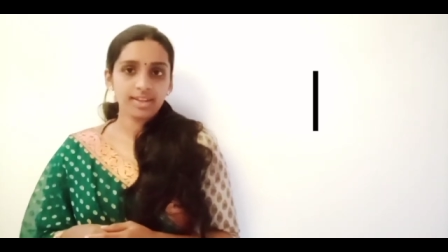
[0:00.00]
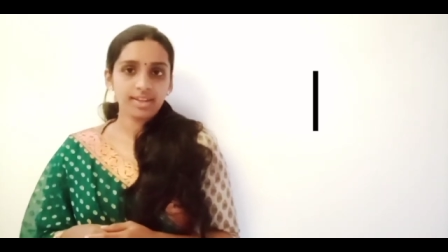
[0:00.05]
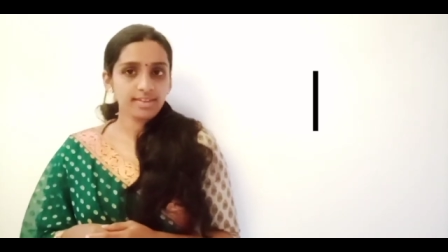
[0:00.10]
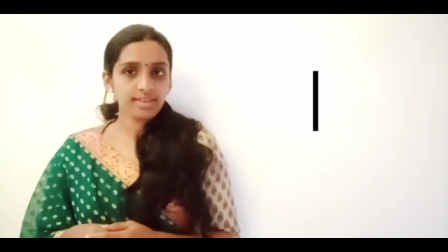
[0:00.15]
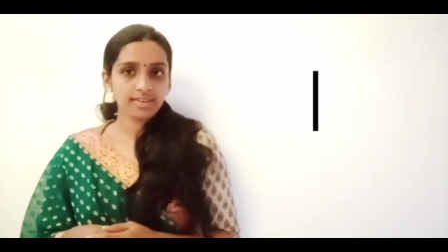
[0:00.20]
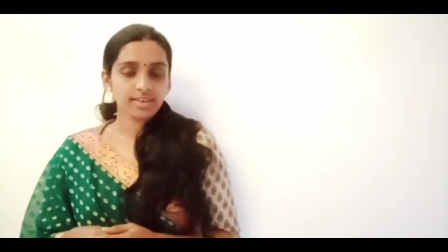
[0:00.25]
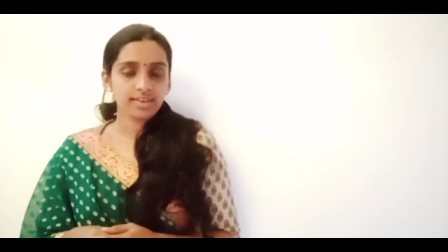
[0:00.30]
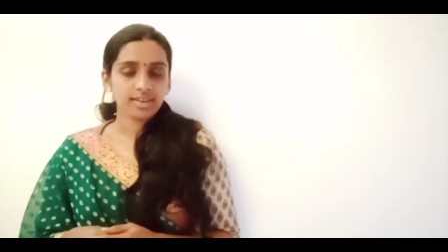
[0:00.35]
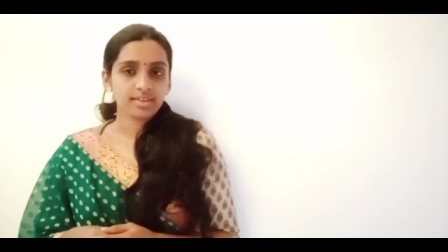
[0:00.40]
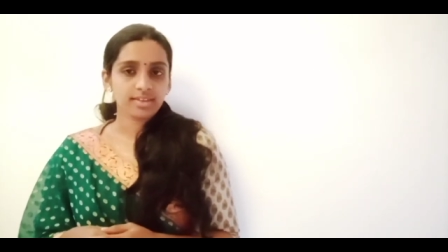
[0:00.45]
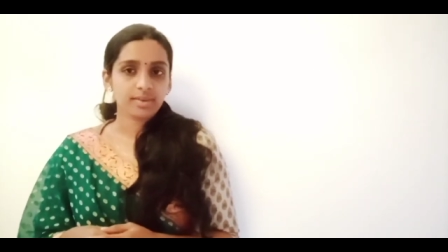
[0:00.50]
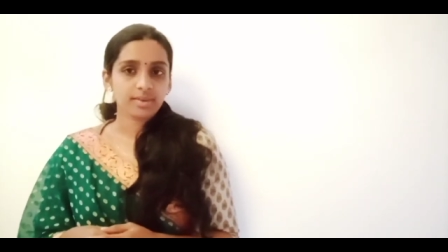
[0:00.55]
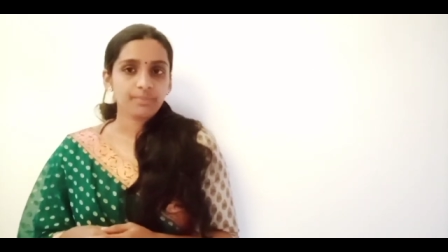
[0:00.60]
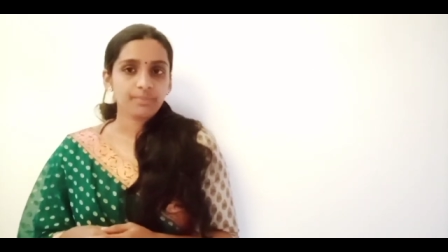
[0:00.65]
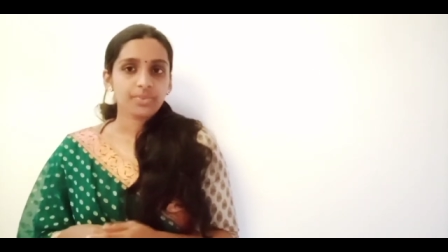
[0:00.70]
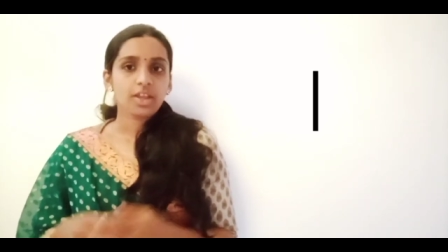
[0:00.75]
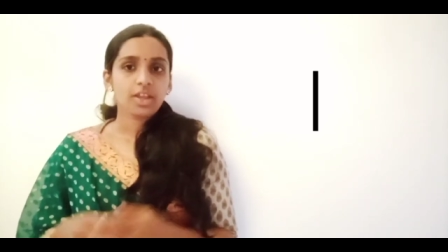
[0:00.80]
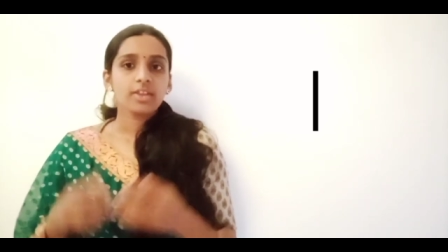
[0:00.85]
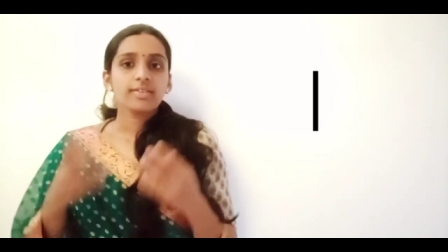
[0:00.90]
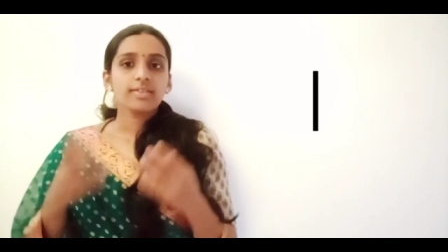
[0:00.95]
isn't it?
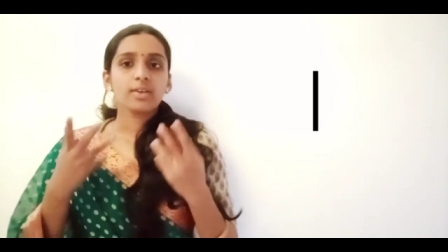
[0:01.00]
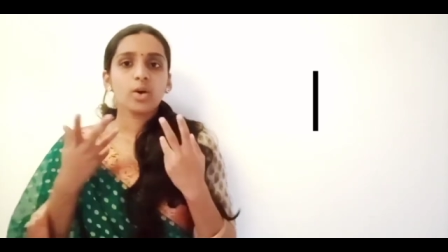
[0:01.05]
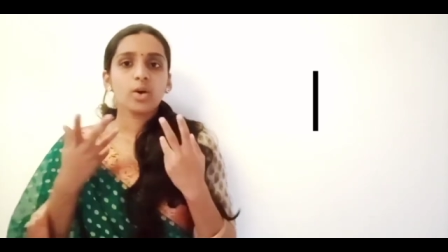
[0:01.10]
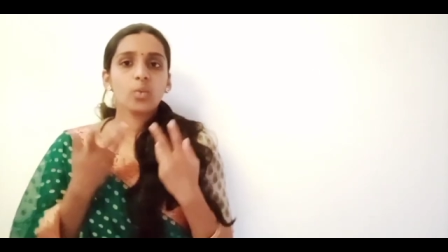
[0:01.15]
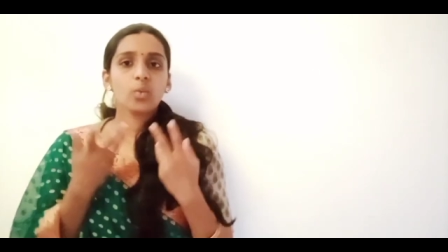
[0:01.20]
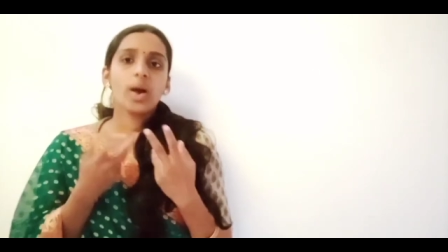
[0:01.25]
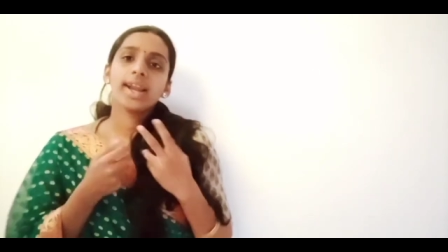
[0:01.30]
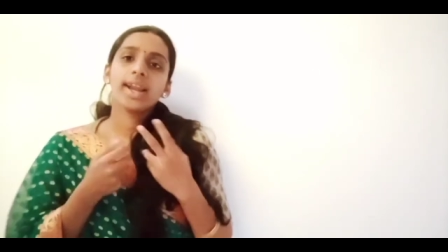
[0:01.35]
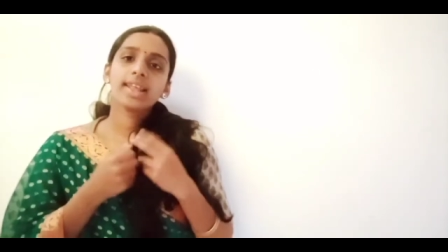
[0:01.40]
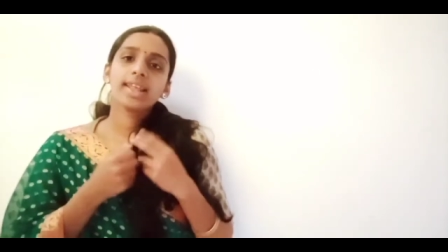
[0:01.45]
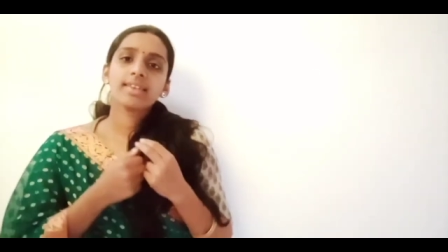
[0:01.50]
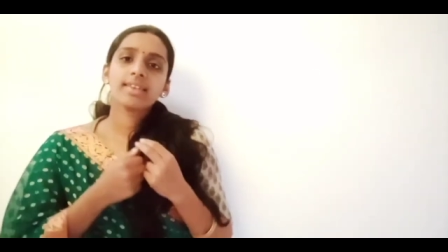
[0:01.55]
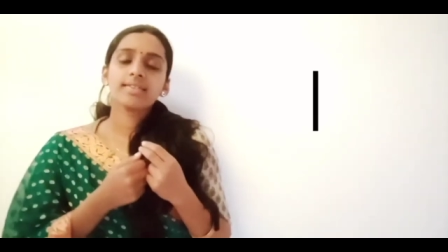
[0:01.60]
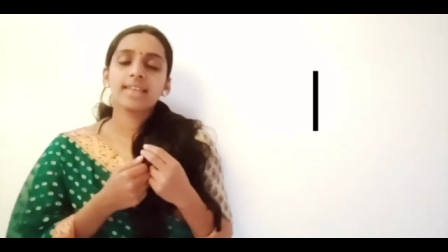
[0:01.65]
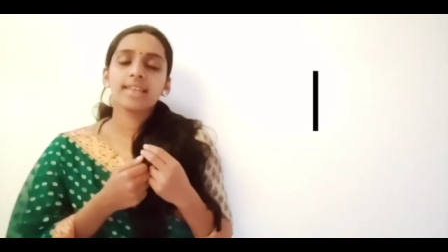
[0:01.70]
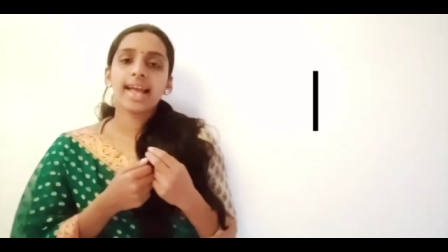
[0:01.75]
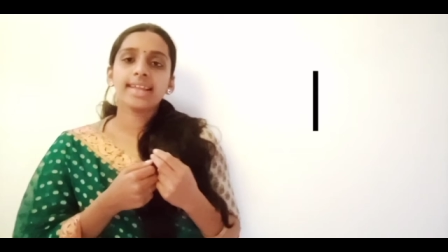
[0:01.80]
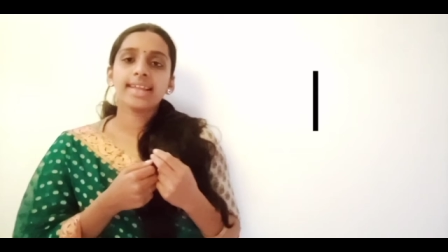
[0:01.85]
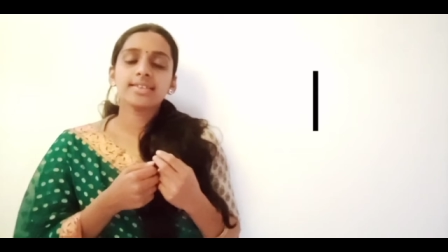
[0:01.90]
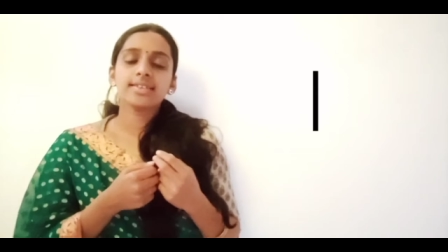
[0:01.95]
So what is
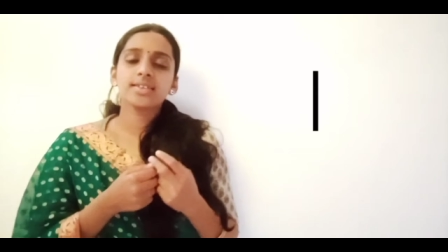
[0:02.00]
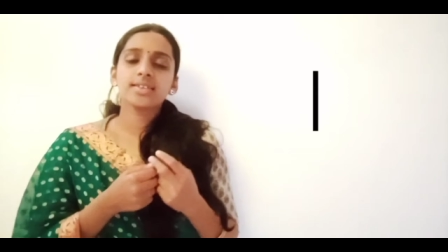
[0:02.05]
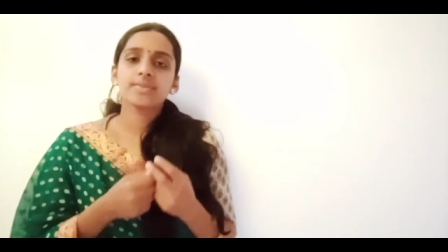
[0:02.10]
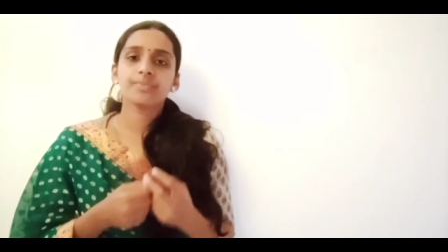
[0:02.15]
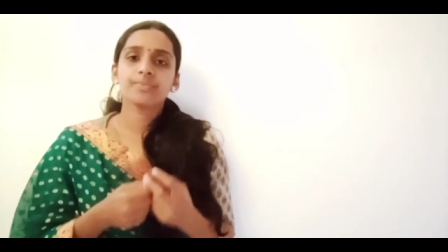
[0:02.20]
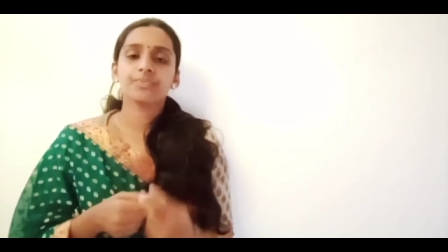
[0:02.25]
that?